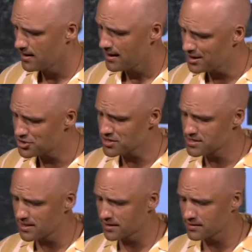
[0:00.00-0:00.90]

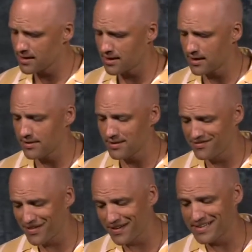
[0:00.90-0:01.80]
Interestingly, in the
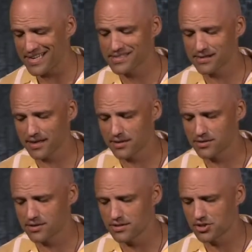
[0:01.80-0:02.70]
very next letter
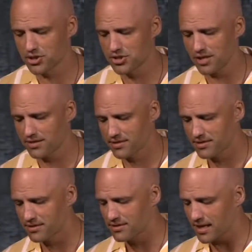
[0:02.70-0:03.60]
to the church at
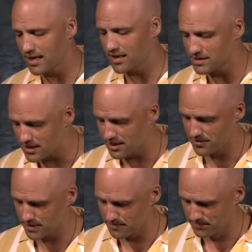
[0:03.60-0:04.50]

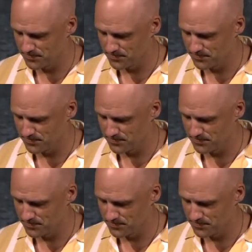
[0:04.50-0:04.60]
Thyatira,